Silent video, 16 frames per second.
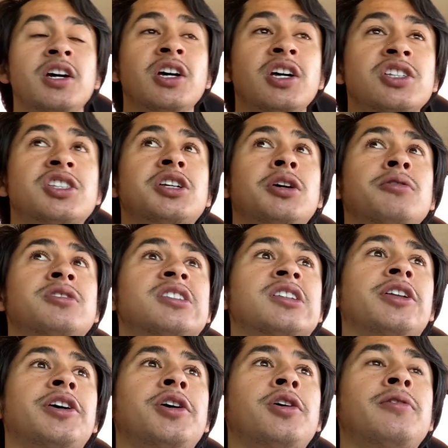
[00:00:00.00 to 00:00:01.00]
so
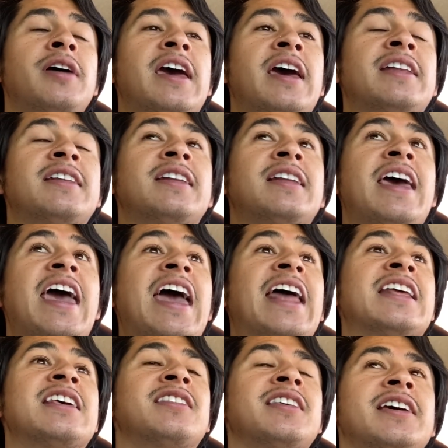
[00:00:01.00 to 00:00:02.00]
slow, and
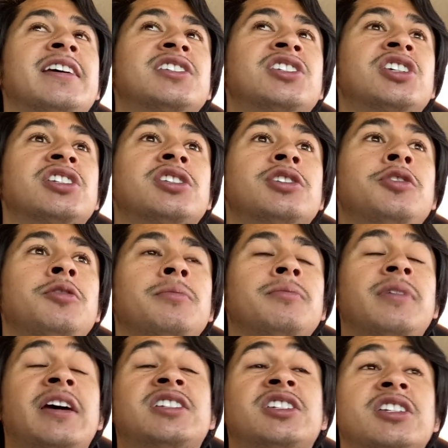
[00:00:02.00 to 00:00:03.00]
anything is just
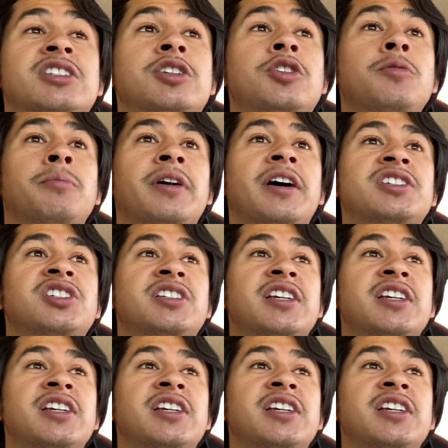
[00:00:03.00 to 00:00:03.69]
too much